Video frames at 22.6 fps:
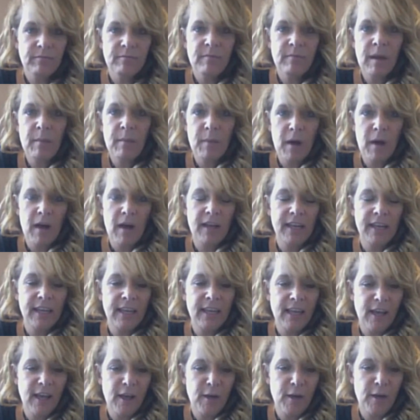my
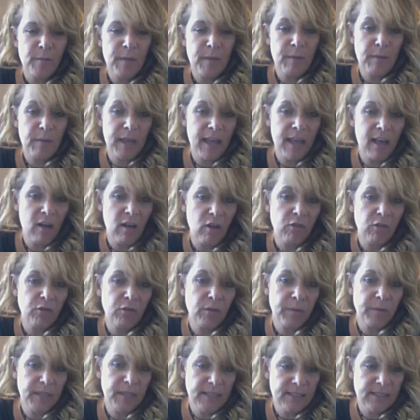body and my health
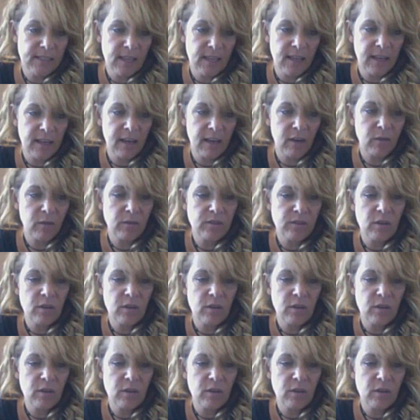from the inside out.